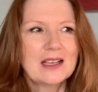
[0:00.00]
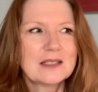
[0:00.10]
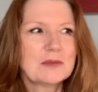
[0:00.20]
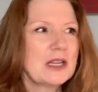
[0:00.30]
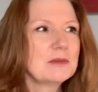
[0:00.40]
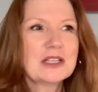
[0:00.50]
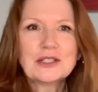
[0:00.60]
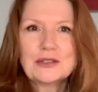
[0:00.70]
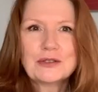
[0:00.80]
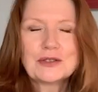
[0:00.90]
sometimes I
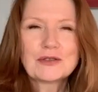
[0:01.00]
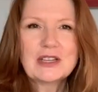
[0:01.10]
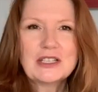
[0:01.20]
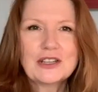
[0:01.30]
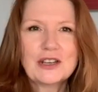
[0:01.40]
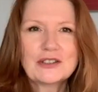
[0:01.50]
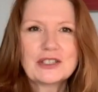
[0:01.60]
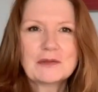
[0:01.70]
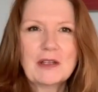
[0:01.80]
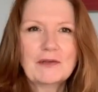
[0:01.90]
do
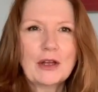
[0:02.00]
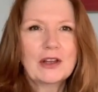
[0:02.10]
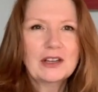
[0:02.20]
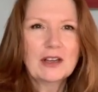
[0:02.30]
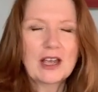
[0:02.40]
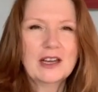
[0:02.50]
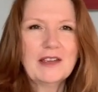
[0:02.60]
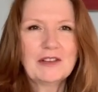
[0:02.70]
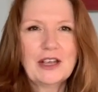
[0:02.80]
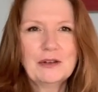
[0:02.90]
screenshots and I've got an, an,
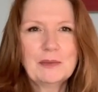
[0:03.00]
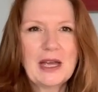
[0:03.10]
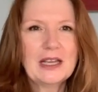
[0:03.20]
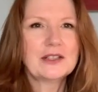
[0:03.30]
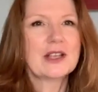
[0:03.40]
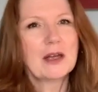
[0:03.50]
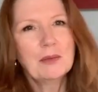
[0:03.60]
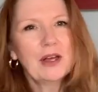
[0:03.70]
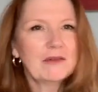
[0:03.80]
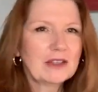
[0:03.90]
Evernote page that I
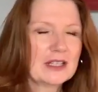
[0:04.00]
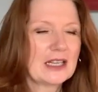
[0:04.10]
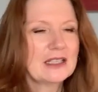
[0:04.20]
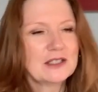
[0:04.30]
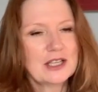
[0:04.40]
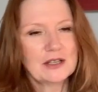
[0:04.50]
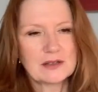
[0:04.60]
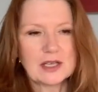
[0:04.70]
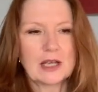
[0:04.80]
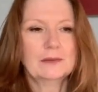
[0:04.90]
put everything
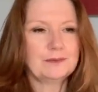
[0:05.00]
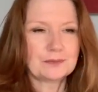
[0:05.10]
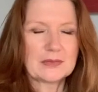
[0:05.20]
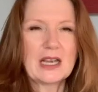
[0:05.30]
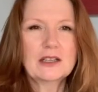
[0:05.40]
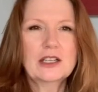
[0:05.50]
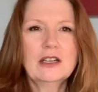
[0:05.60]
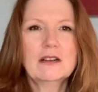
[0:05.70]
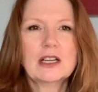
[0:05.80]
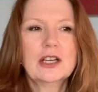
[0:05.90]
into. So I had a good
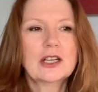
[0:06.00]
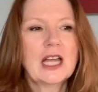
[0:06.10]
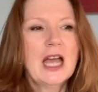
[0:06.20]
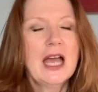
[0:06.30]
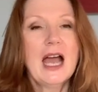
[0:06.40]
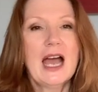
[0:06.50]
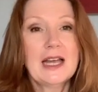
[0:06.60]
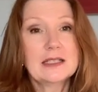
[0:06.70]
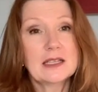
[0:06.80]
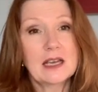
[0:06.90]
old look
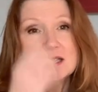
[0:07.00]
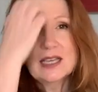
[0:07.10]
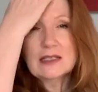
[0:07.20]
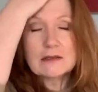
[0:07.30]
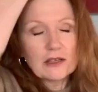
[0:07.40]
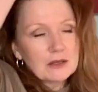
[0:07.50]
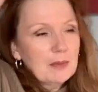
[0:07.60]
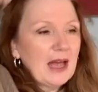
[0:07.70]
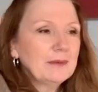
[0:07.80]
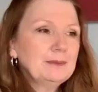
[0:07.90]
and I settled on a
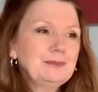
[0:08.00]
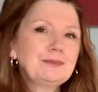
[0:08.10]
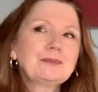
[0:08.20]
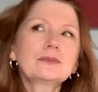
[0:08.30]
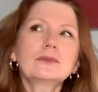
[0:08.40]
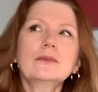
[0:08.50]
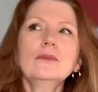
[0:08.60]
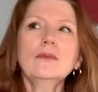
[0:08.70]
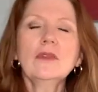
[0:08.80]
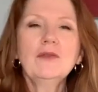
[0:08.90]
pattern
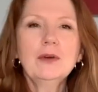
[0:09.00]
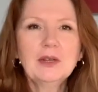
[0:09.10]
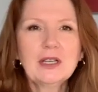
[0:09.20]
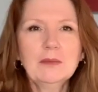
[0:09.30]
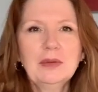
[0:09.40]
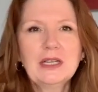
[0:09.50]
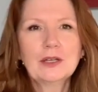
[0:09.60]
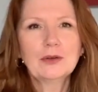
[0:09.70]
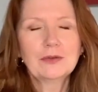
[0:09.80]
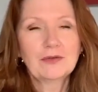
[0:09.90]
from a company
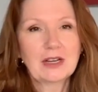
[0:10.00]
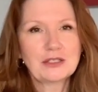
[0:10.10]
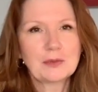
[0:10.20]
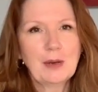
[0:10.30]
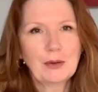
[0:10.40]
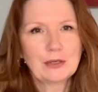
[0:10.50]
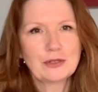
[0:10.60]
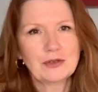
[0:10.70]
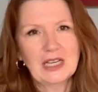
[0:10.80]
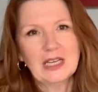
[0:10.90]
called French
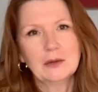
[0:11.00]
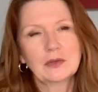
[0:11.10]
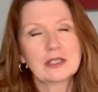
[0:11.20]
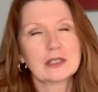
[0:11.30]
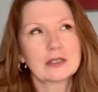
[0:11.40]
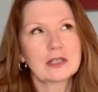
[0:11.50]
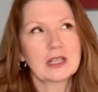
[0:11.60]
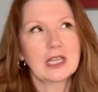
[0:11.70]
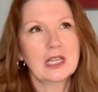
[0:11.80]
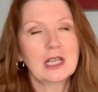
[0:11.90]
Poetry, which is
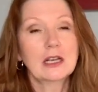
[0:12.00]
the